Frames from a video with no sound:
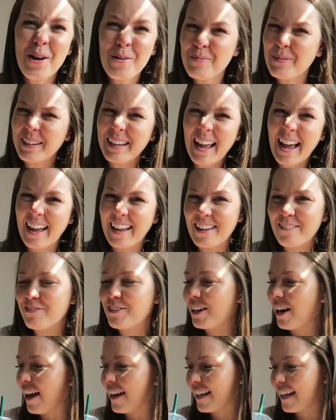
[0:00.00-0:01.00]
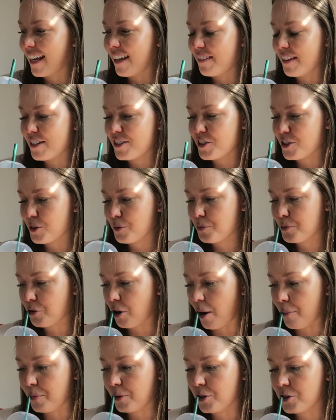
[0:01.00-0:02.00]
But yeah, if you like it, then just
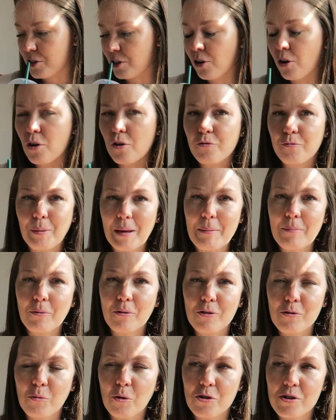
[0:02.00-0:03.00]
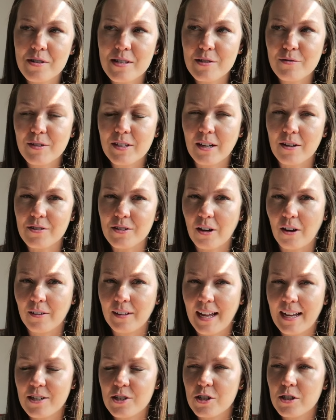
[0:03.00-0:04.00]
subscribe, because a lot of people who watch these videos aren't
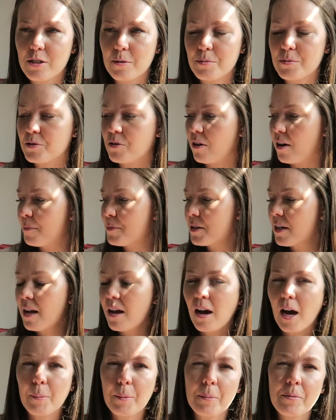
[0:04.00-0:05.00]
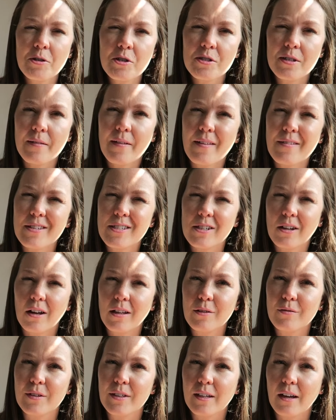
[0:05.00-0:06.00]
actually subscribed. I'll probably just say that at the start
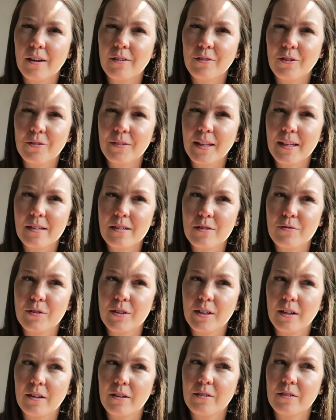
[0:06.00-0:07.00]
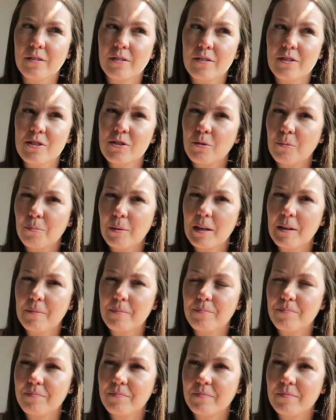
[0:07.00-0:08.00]
of the video, not at the end of the video, because not people...